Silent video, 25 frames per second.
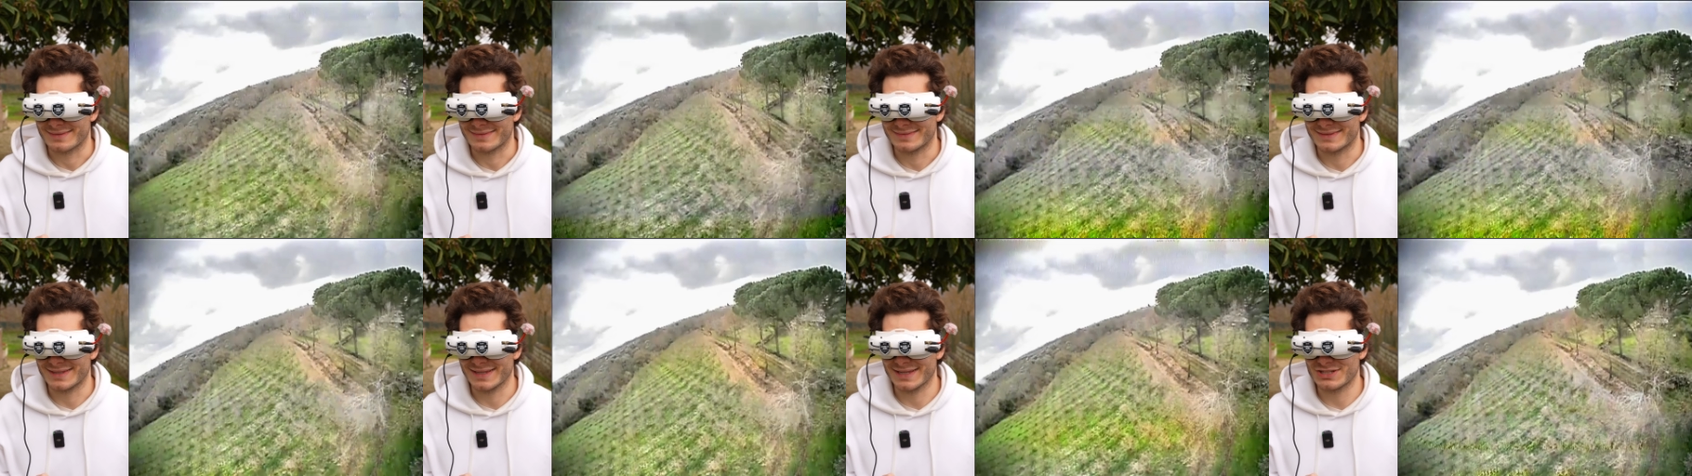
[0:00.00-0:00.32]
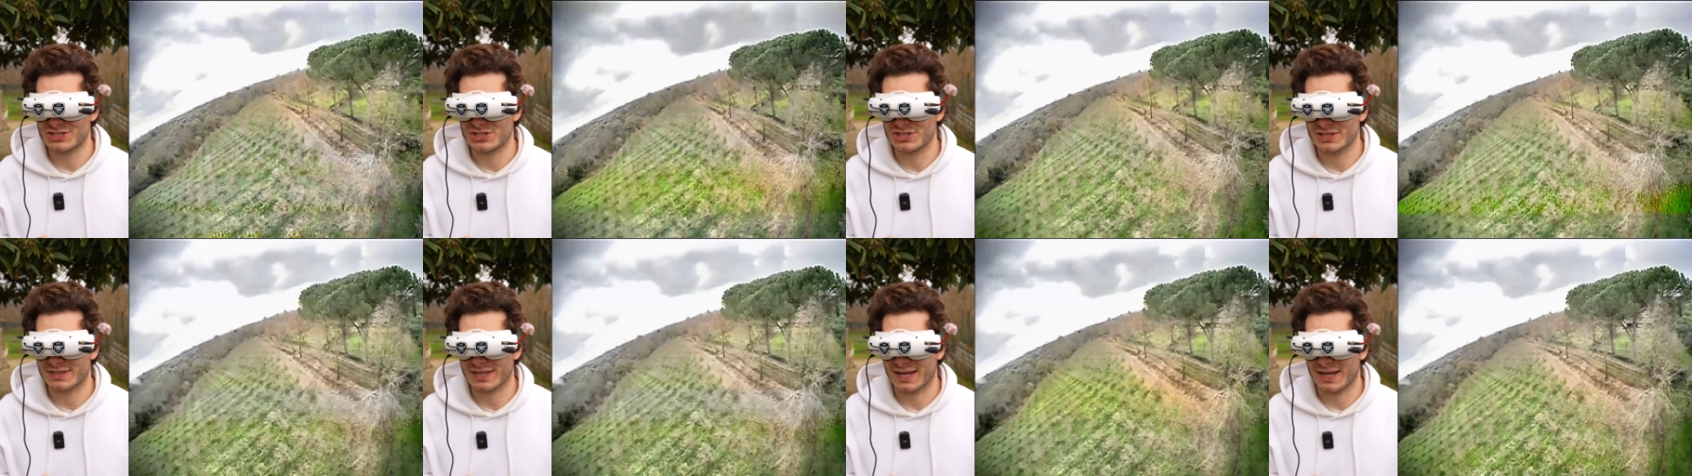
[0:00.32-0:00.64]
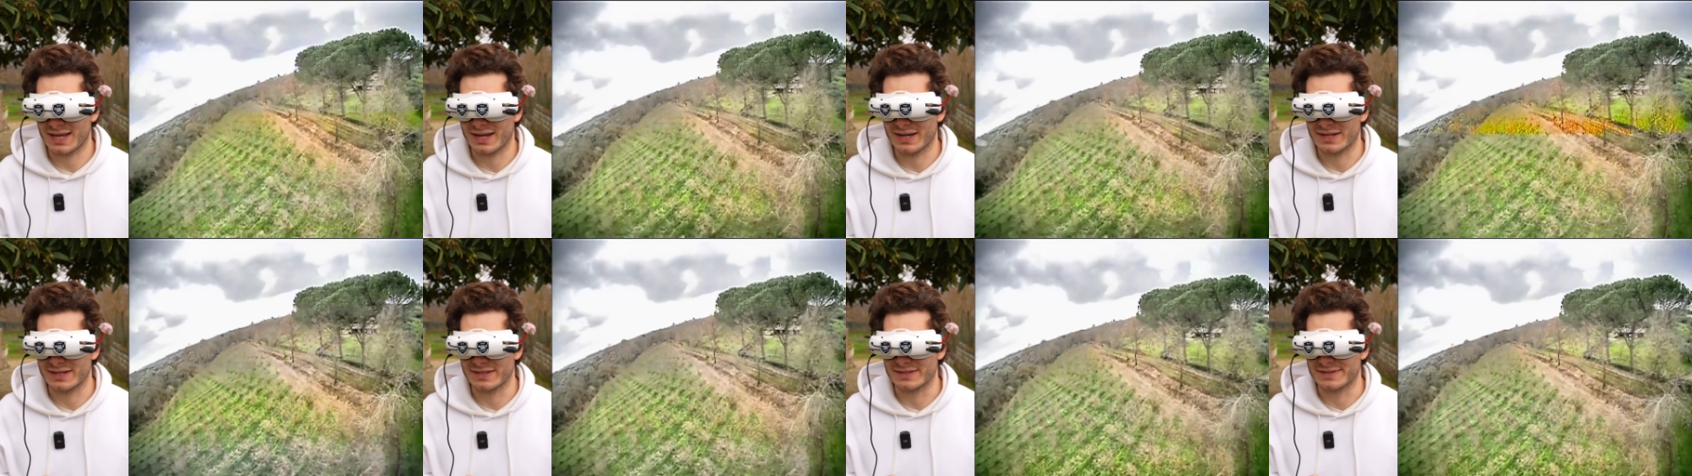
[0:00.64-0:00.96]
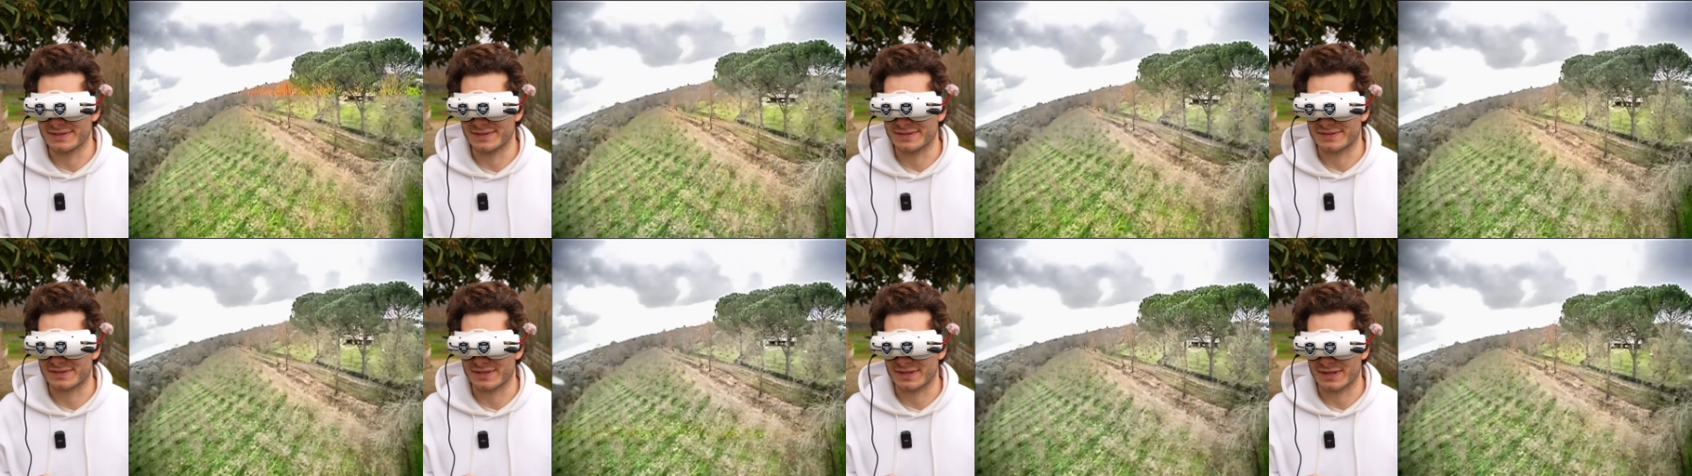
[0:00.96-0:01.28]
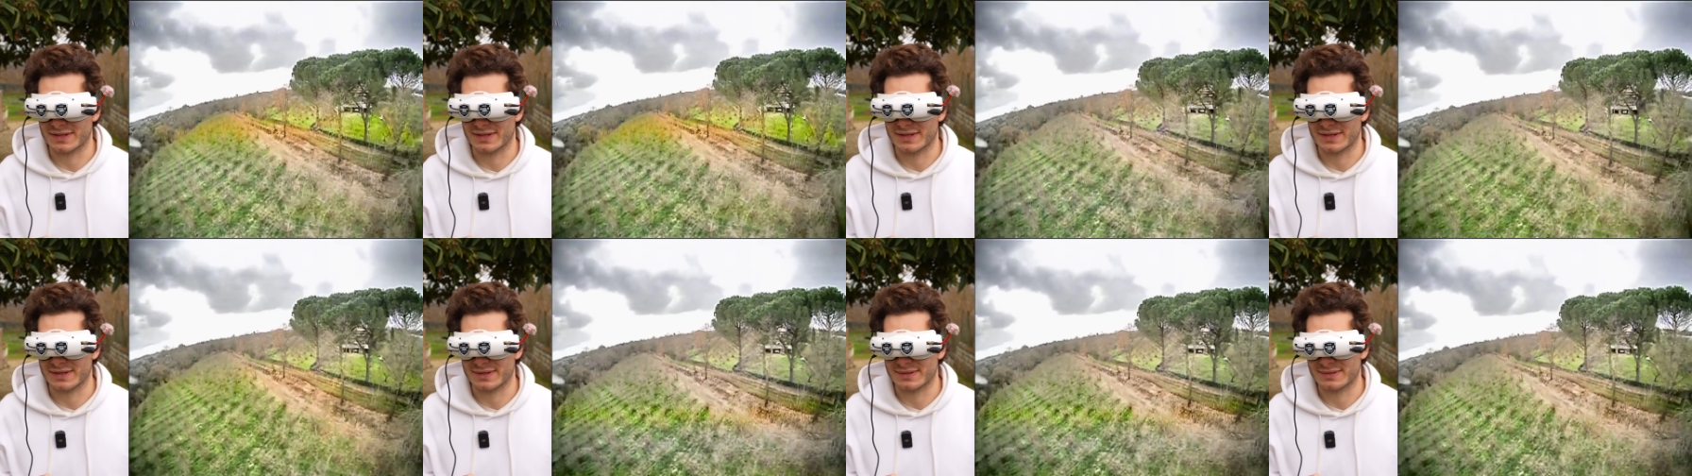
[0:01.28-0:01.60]
digital
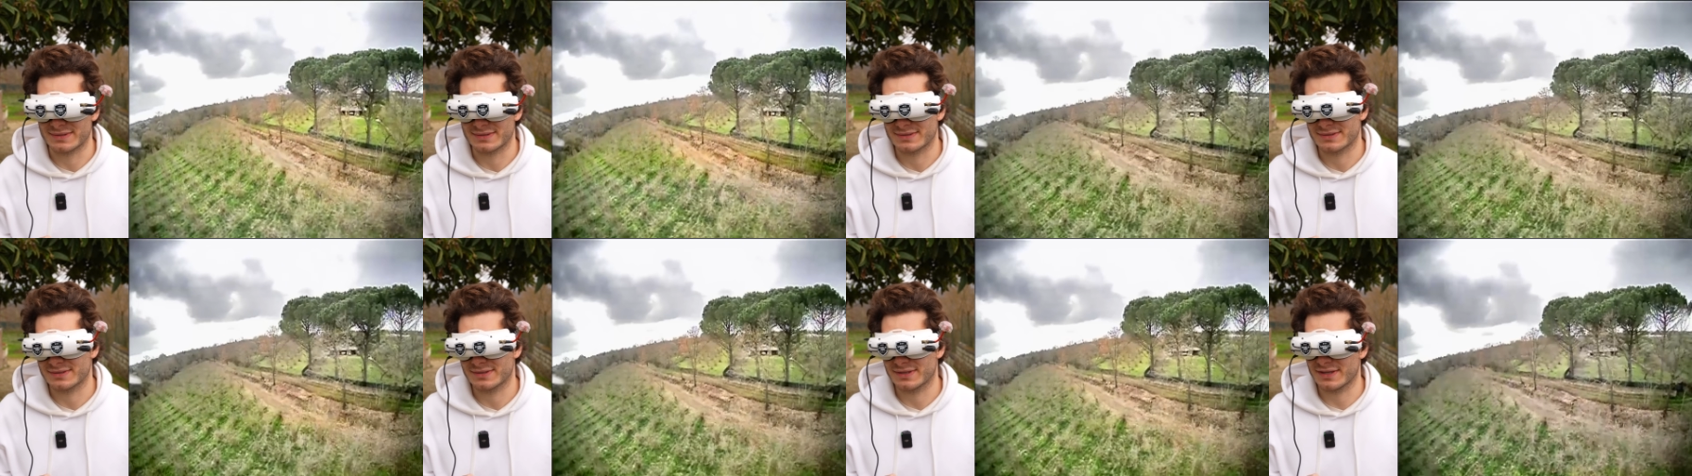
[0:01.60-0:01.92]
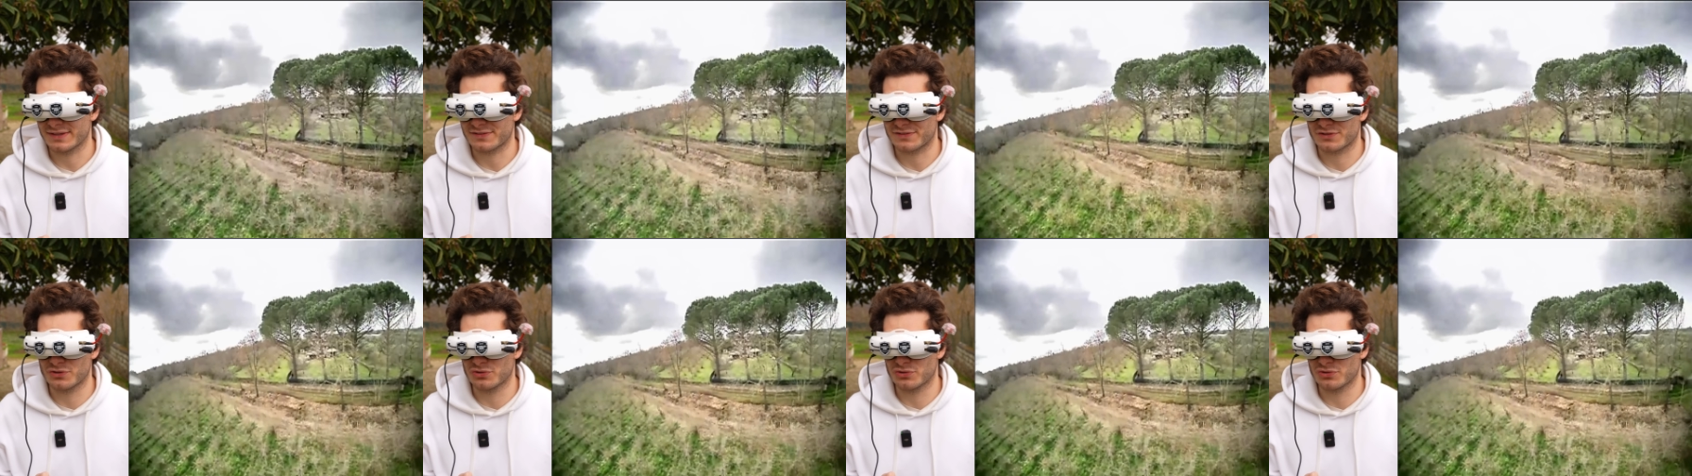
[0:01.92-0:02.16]
is